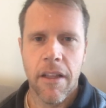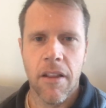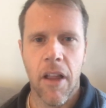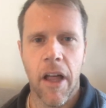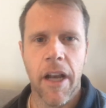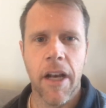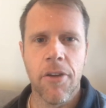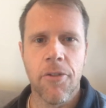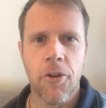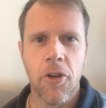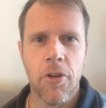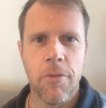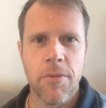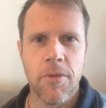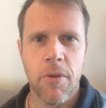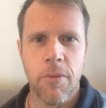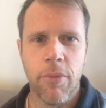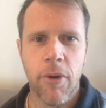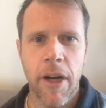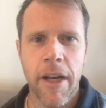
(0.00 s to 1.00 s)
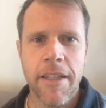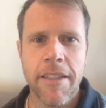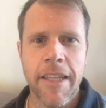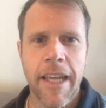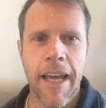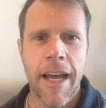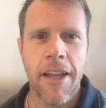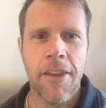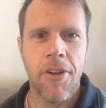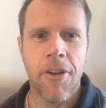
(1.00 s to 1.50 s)
A lot of grooms will break
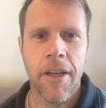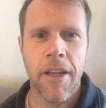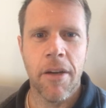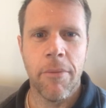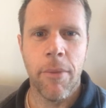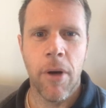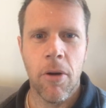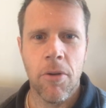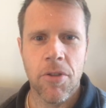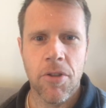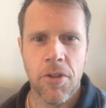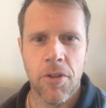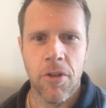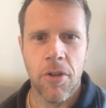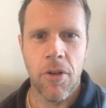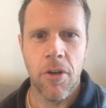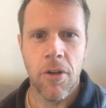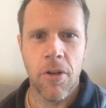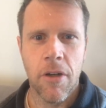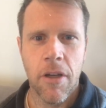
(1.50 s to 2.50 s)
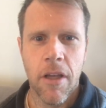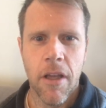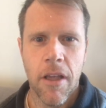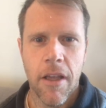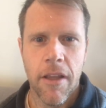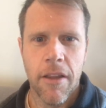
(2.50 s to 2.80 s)
down, they'll get emotional.